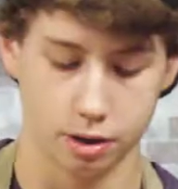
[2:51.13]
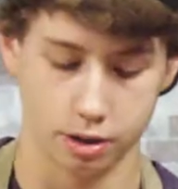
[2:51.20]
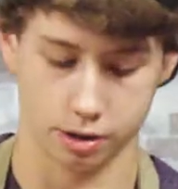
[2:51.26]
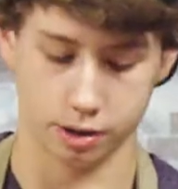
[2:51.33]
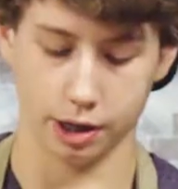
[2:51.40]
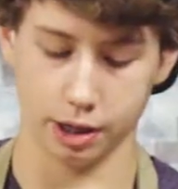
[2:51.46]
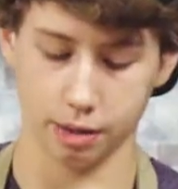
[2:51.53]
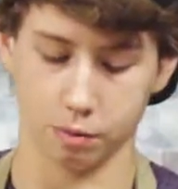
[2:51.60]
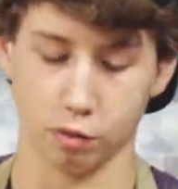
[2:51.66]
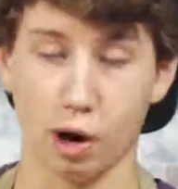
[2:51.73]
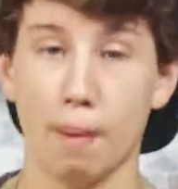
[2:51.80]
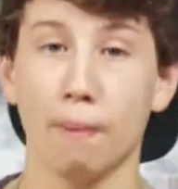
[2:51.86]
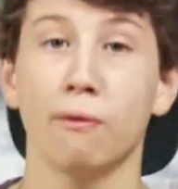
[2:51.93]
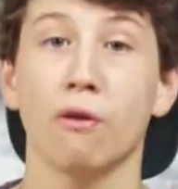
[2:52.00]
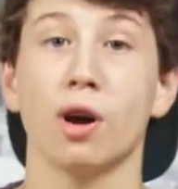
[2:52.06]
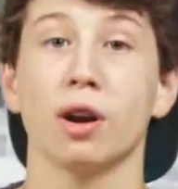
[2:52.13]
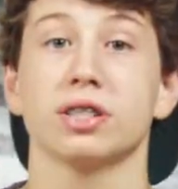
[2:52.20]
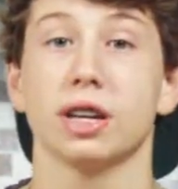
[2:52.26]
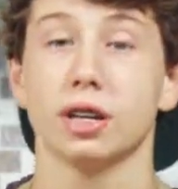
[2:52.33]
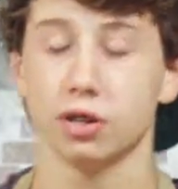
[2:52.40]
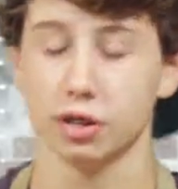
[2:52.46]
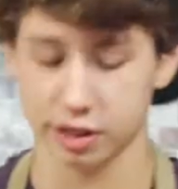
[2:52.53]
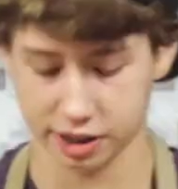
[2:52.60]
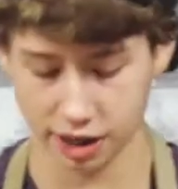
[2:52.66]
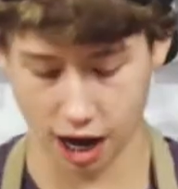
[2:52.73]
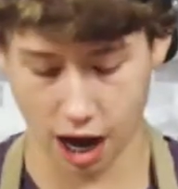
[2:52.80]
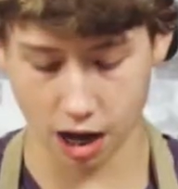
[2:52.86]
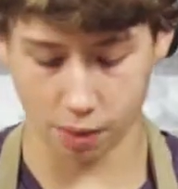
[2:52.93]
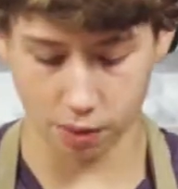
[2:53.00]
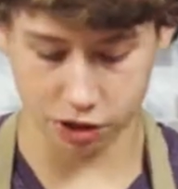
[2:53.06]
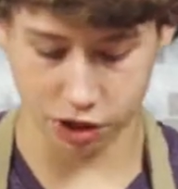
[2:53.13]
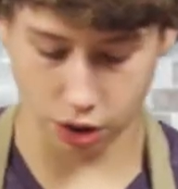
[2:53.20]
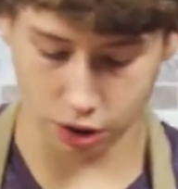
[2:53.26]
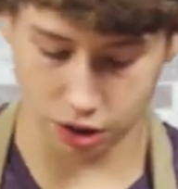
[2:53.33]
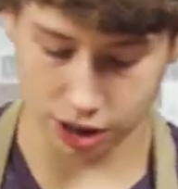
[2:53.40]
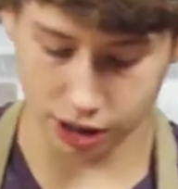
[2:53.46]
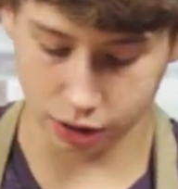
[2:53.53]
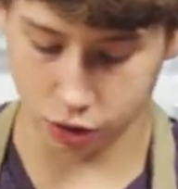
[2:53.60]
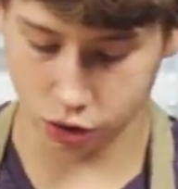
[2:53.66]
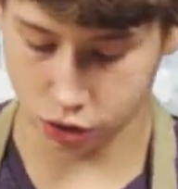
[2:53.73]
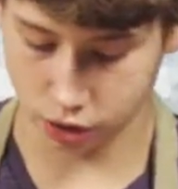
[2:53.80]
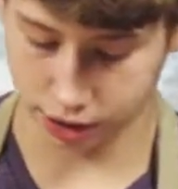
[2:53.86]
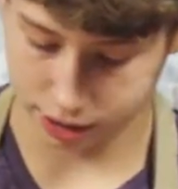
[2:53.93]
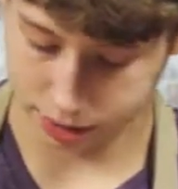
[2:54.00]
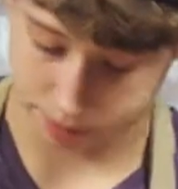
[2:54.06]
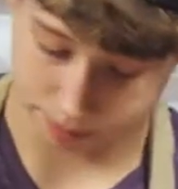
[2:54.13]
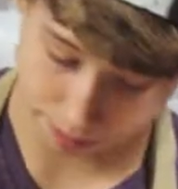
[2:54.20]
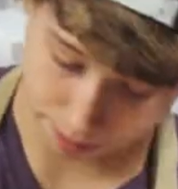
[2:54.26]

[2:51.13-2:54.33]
All right, right before I set it to the side, I'm gonna show you a neat little trick.